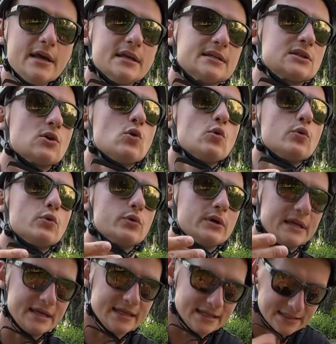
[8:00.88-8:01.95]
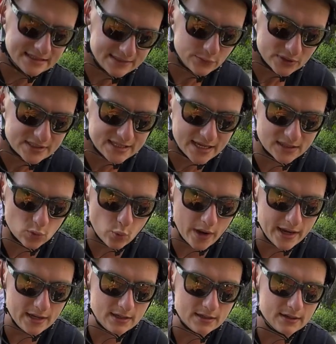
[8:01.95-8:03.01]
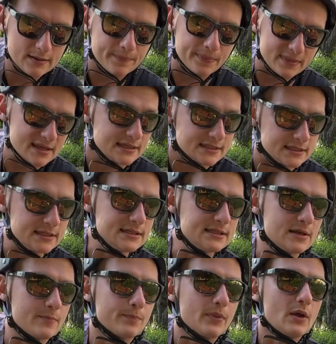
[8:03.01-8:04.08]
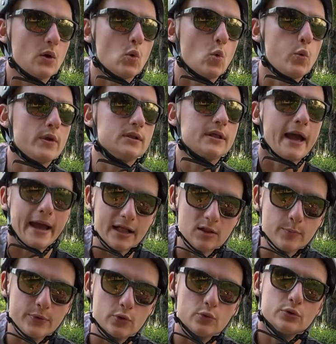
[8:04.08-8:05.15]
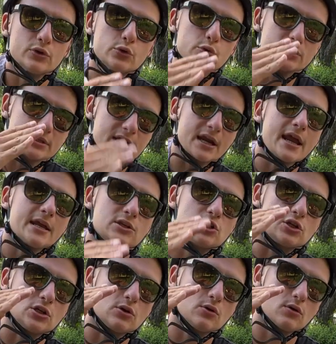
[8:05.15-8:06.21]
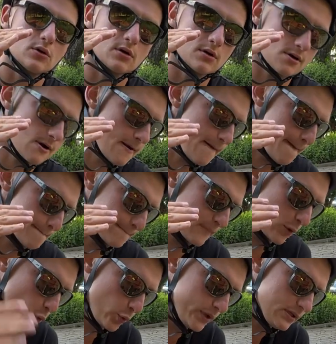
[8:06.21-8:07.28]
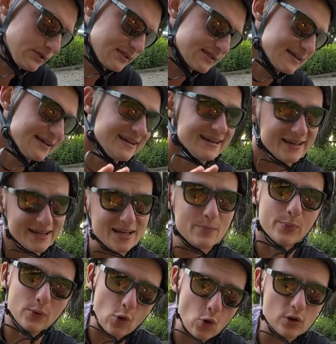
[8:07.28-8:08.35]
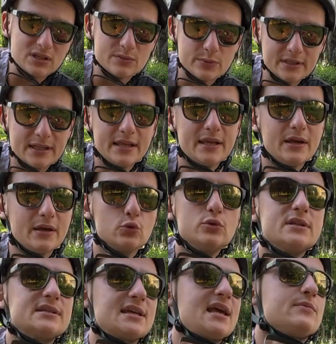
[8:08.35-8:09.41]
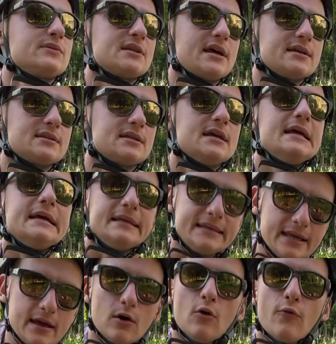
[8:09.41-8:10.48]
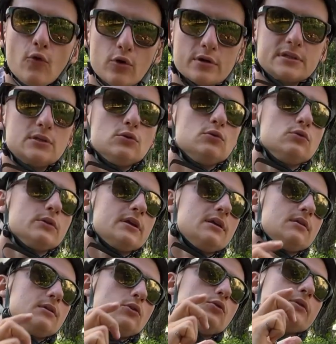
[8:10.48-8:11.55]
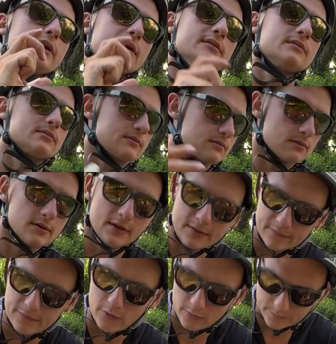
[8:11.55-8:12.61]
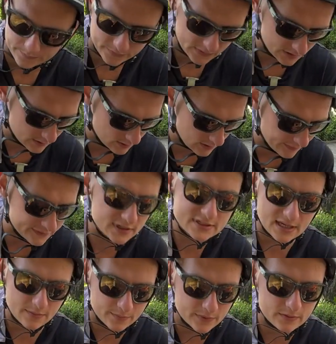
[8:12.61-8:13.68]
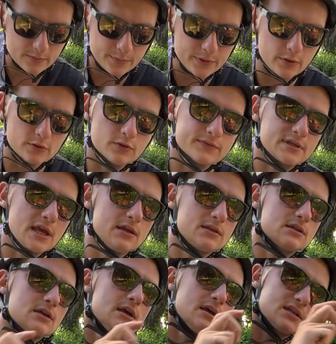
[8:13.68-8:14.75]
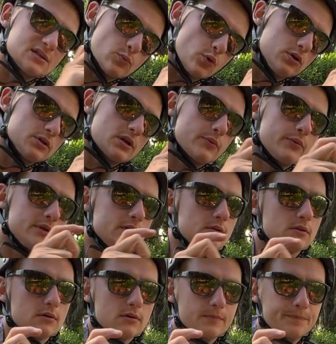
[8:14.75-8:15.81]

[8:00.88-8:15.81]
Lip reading: So in that way, this system will help you to scratch your wheels approximately to the same size. Yeah, of course, you'll get from after some period of skating, smaller wheel,